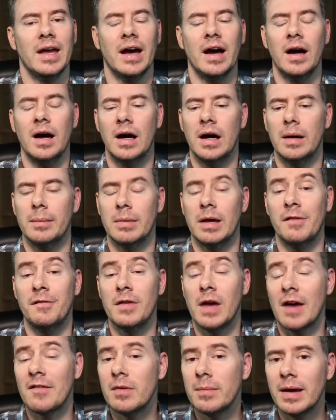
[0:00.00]
If
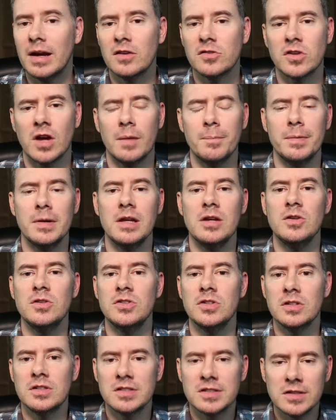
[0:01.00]
you have a management company, you
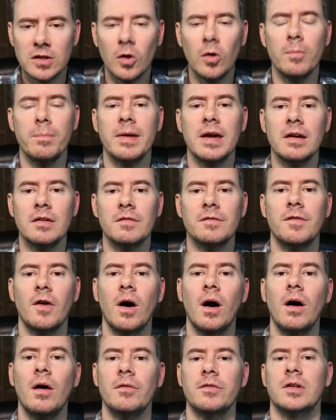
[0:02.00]
should still be
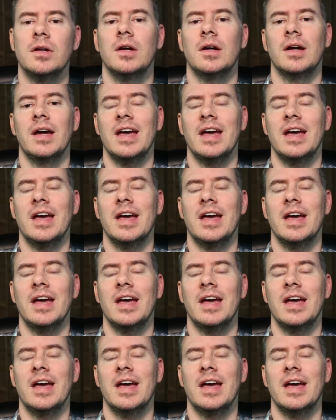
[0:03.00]
involved